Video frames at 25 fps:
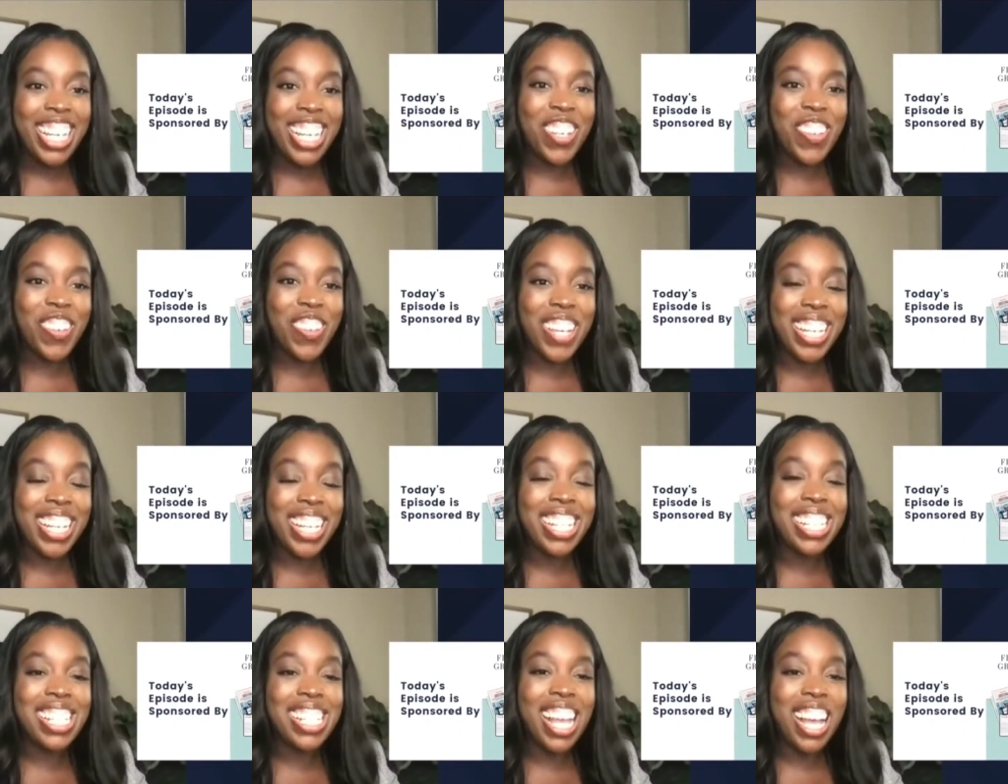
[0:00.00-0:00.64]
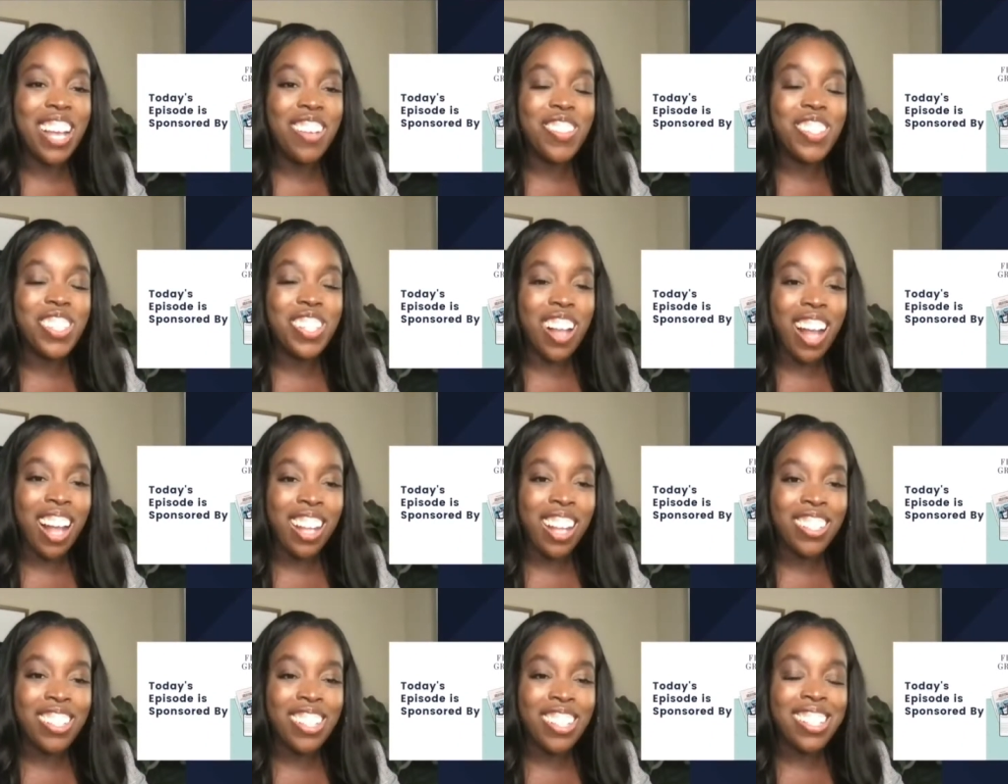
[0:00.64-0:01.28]
Greetings, health
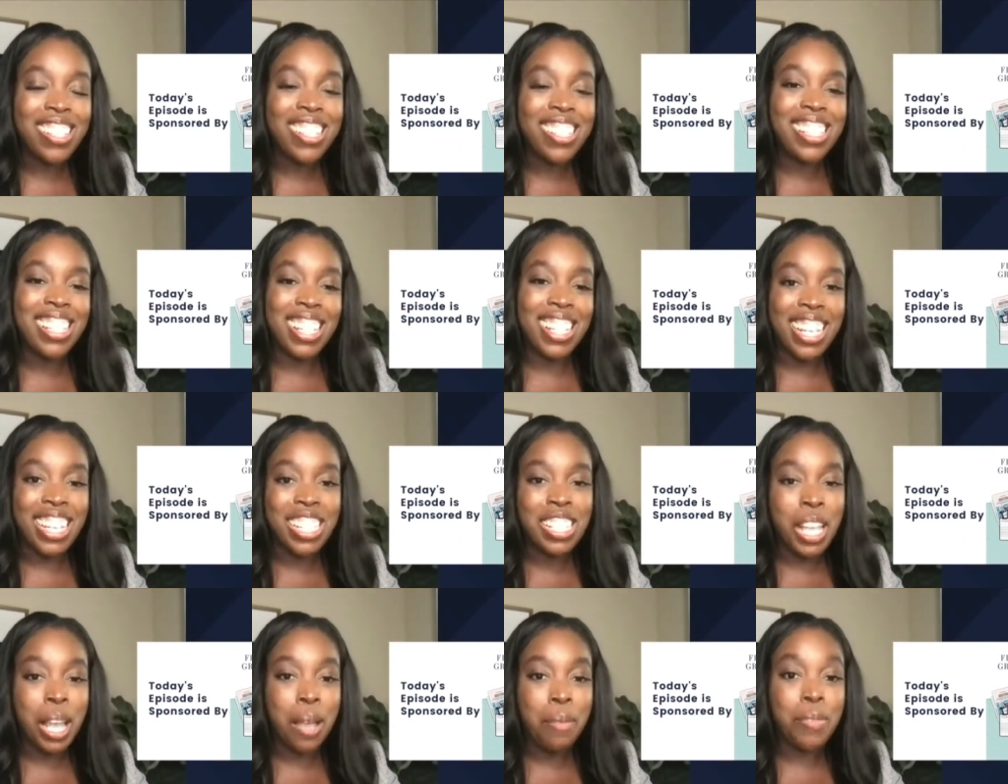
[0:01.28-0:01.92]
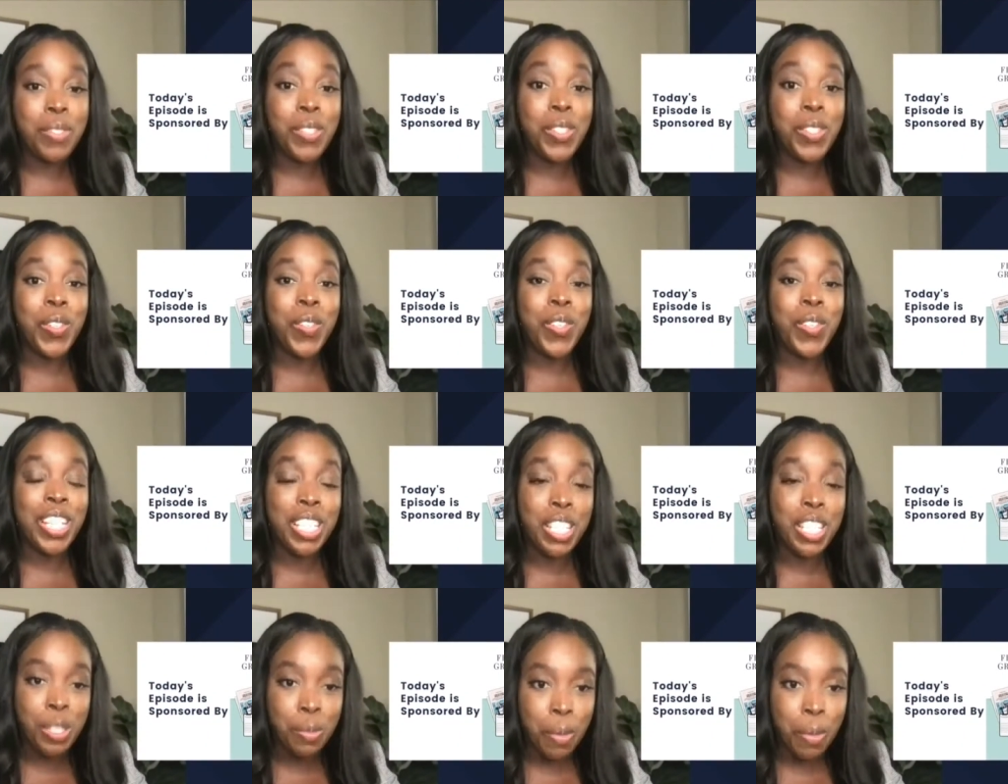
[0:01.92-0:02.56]
scholars. Today's episode
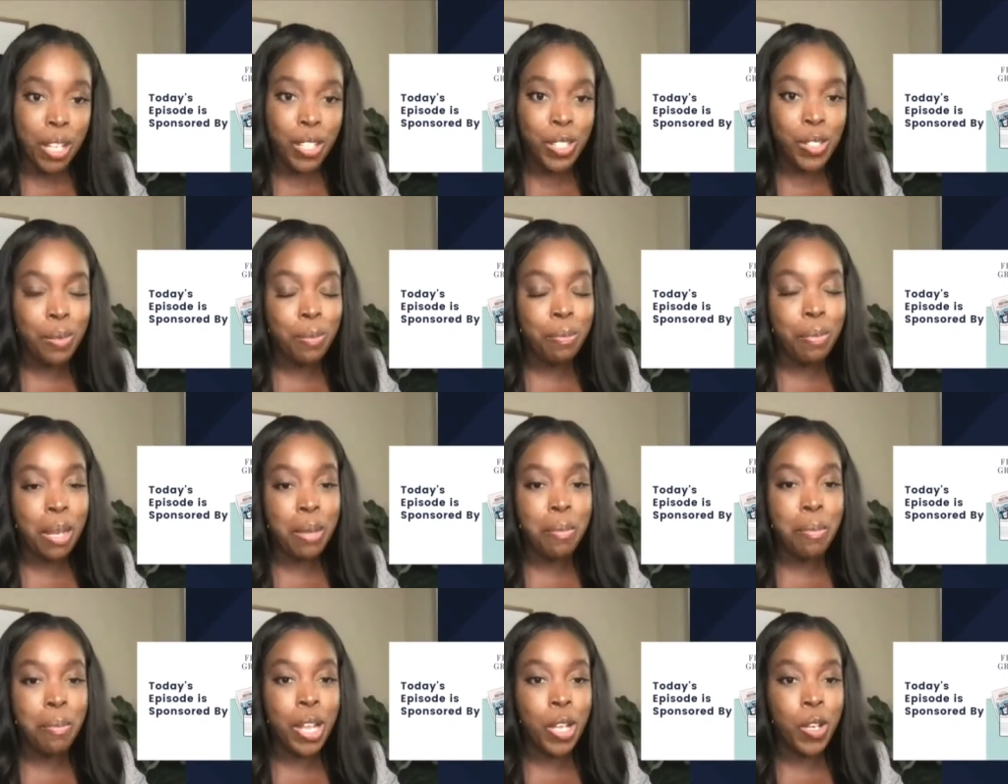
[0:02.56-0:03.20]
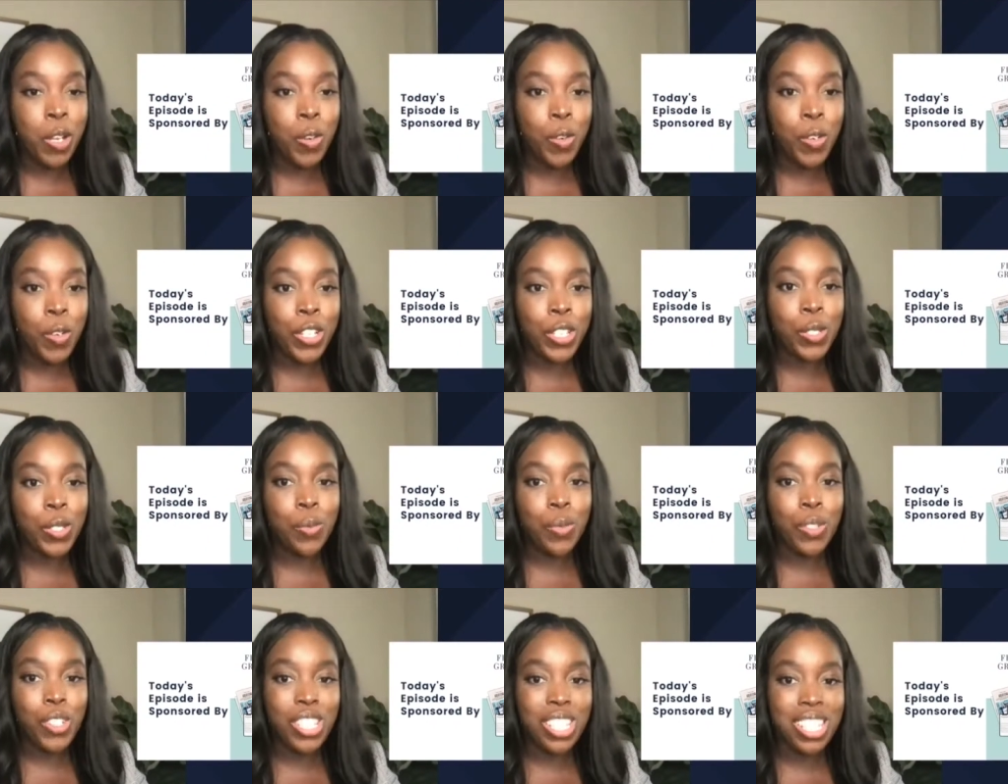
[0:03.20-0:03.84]
is sponsored by my
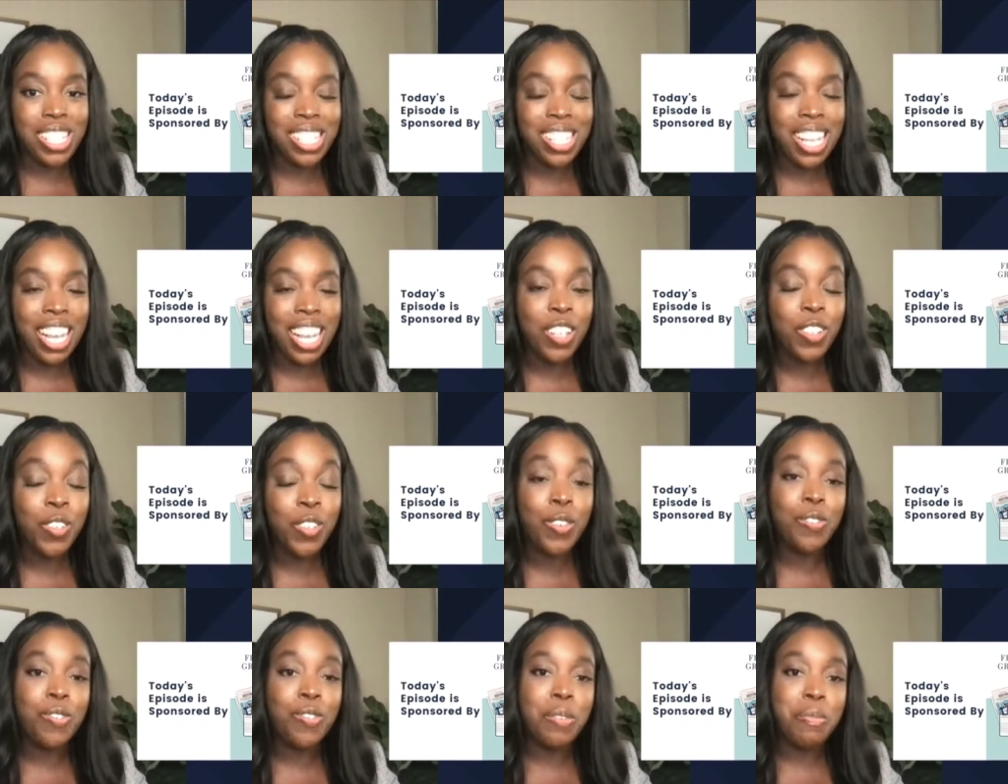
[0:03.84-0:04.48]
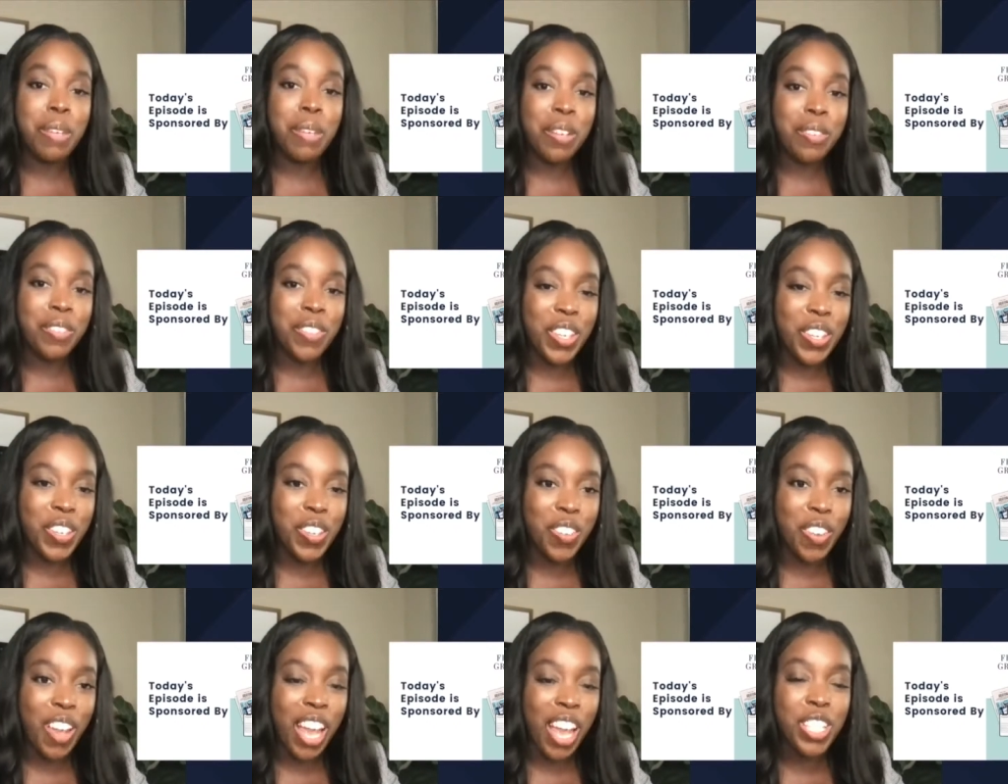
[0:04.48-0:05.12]
course, which is titled From
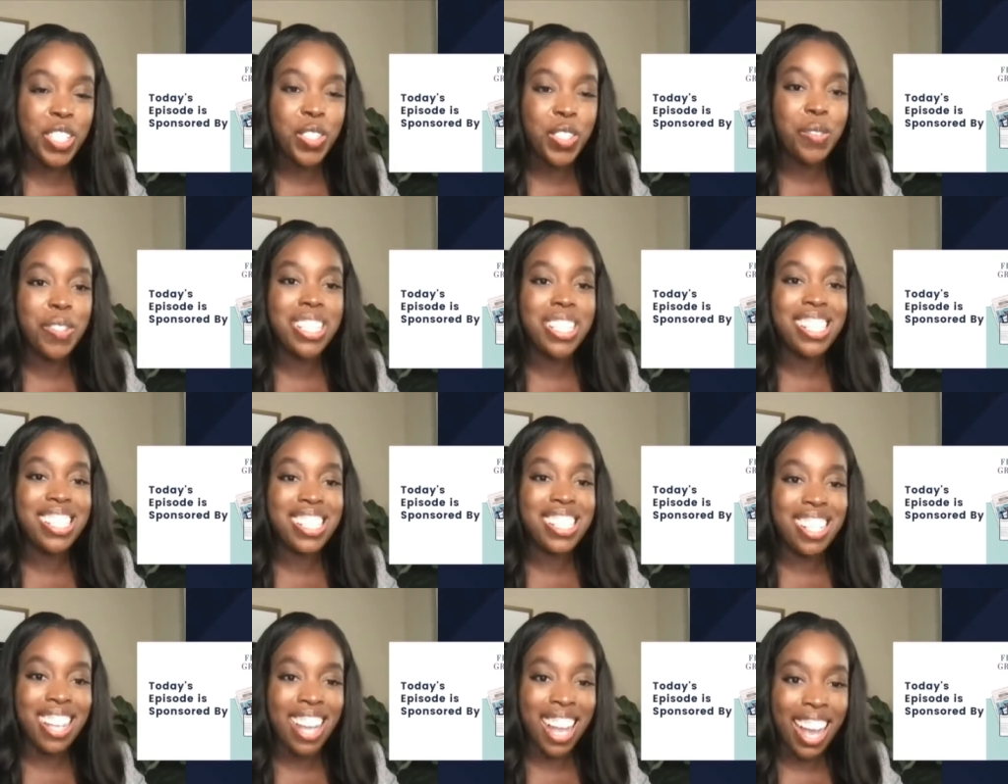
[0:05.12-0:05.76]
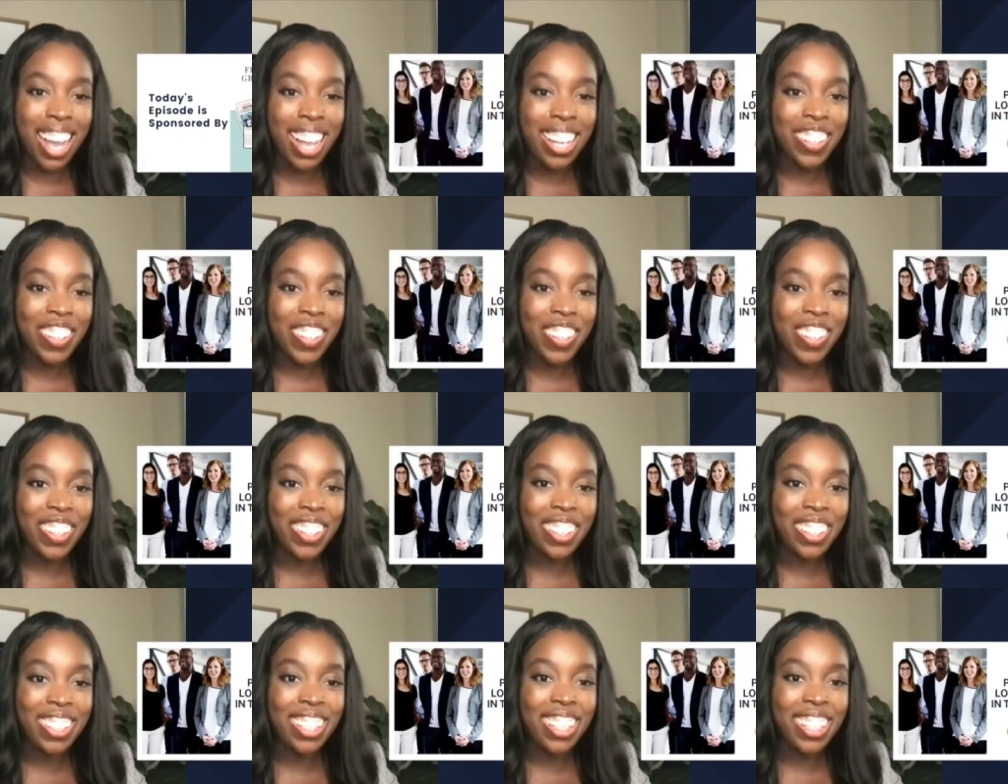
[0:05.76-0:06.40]
Healthcare Graduate to
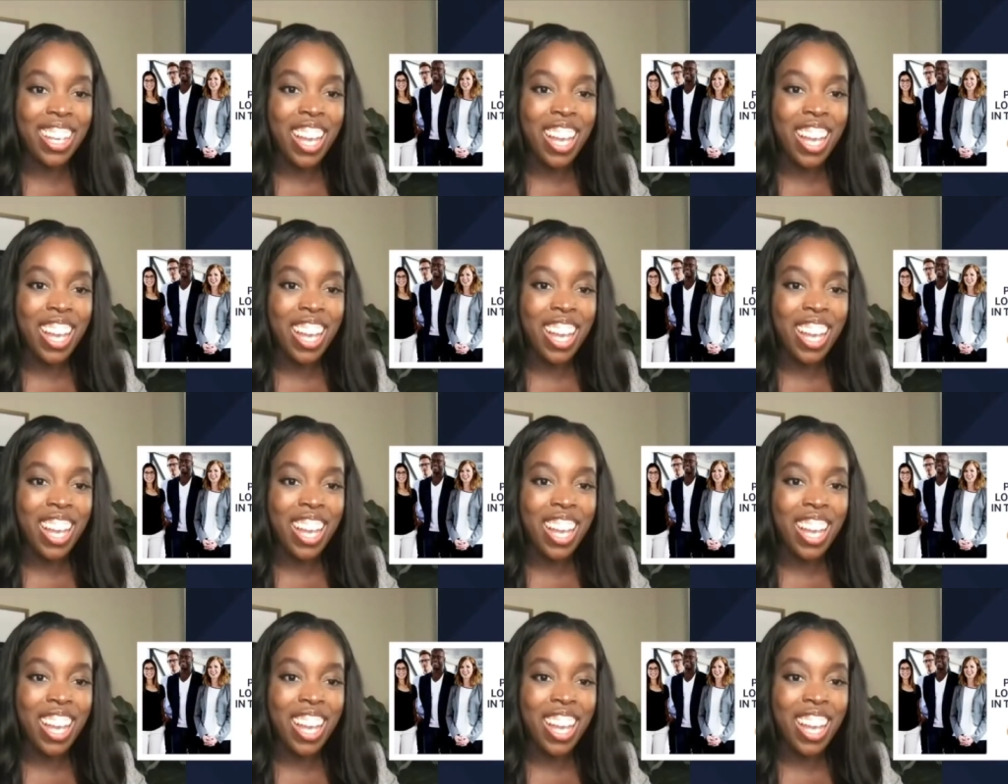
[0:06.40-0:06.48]
Hired.